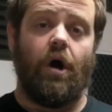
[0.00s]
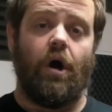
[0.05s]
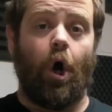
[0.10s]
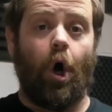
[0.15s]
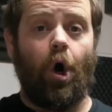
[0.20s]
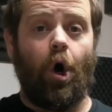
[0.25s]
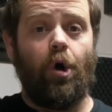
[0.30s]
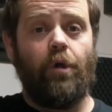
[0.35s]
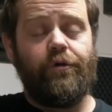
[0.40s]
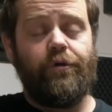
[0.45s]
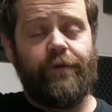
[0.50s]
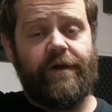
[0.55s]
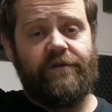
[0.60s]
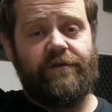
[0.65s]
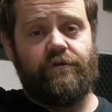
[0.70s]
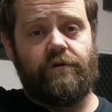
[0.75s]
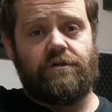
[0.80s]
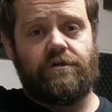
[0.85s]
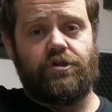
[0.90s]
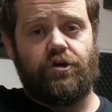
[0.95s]
all the way
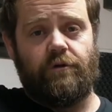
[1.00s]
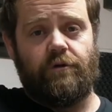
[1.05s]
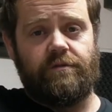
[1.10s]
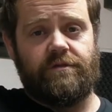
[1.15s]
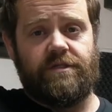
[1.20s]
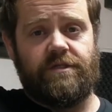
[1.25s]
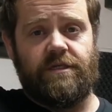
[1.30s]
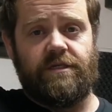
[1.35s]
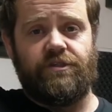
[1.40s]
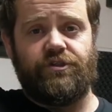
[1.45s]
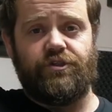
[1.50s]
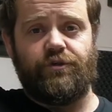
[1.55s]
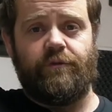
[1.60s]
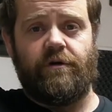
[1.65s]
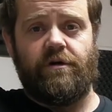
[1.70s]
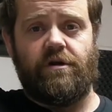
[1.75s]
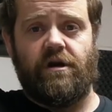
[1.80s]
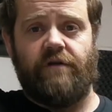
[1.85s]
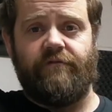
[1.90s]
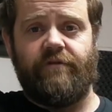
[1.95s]
to our top C, so
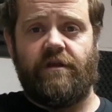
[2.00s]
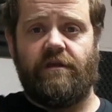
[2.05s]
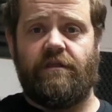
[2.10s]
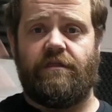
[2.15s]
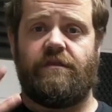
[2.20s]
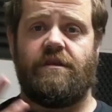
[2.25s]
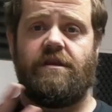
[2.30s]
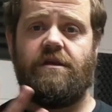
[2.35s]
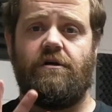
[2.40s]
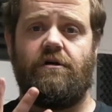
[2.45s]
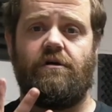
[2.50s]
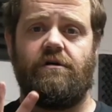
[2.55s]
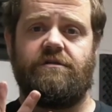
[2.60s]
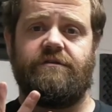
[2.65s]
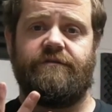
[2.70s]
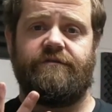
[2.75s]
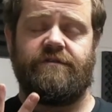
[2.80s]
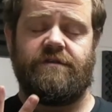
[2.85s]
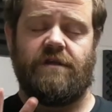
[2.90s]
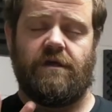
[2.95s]
we're covering three
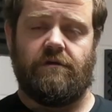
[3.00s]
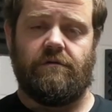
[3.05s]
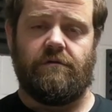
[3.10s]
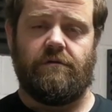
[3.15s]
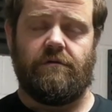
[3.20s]
octaves now.